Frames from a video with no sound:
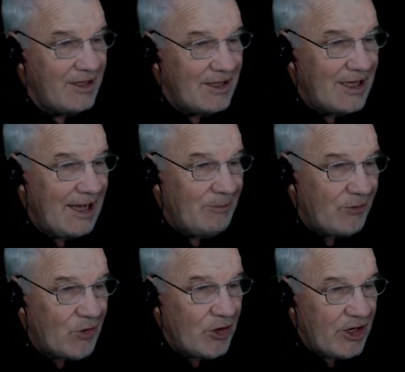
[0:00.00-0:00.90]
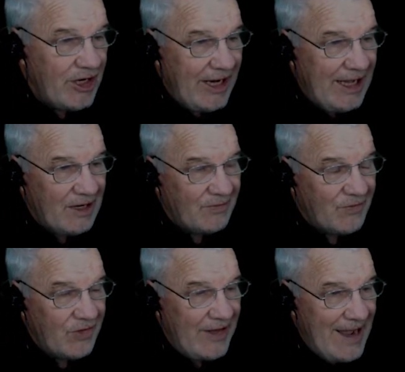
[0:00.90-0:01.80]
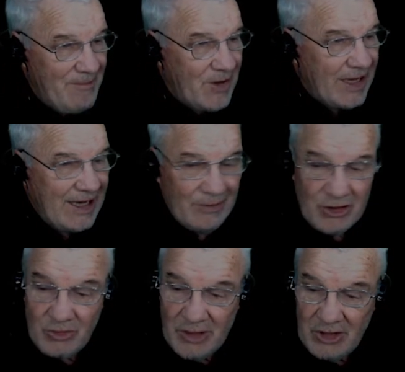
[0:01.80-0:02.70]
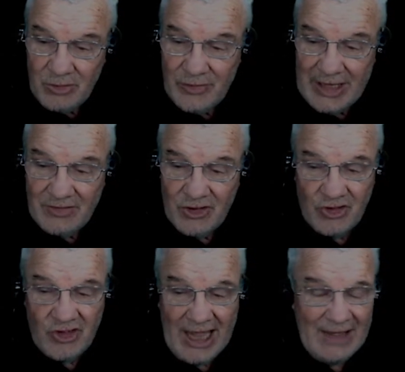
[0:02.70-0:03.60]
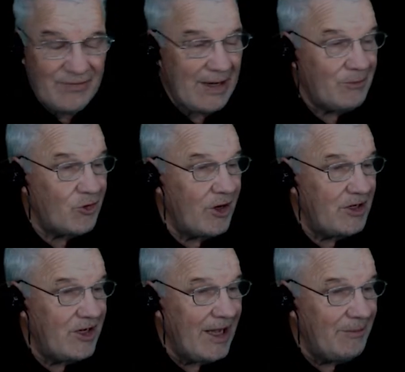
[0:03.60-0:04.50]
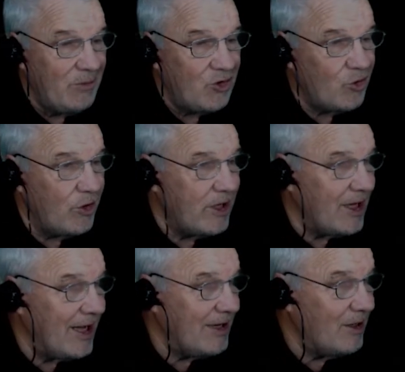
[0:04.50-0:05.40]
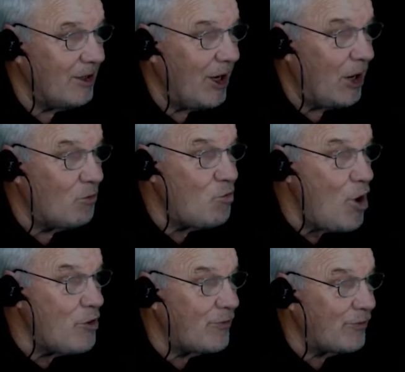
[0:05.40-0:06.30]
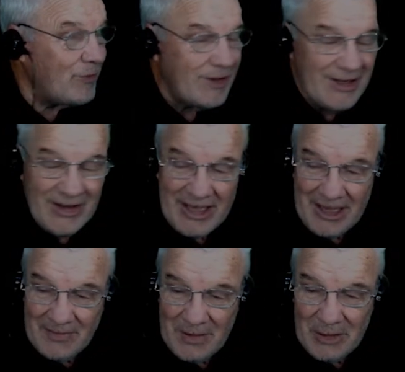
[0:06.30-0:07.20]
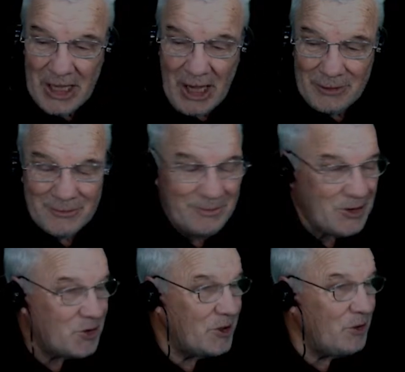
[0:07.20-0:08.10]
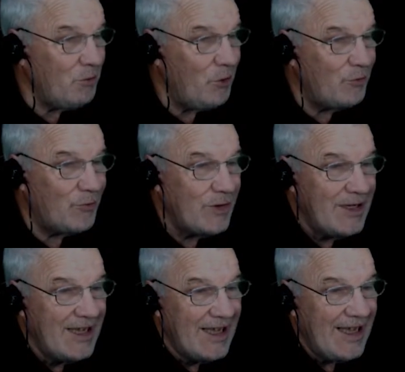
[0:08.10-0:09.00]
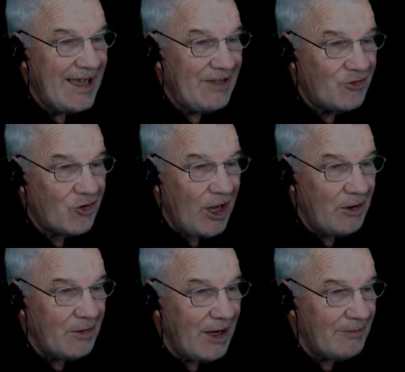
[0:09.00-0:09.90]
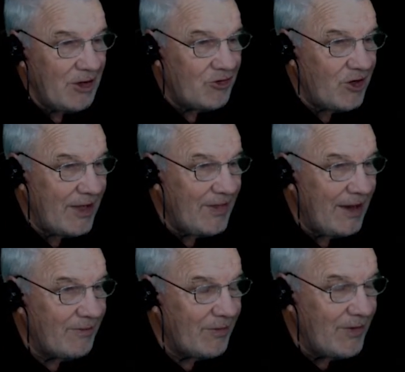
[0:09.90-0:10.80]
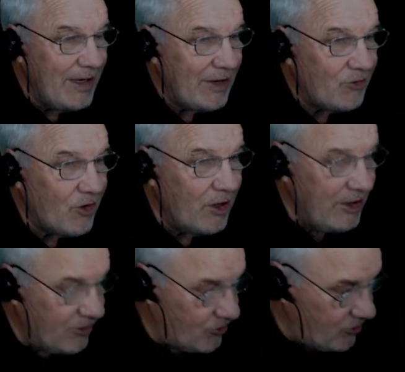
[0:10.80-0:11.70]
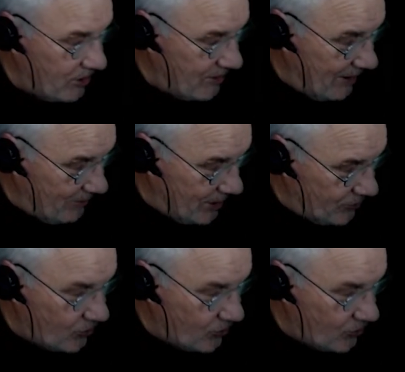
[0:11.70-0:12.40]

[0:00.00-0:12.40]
we've got a negative number here, which means we've had the staff upside down, measuring a roof. Oh yeah, there we go, measuring a roof. And so I'm going to take that from there. So let's see, that one's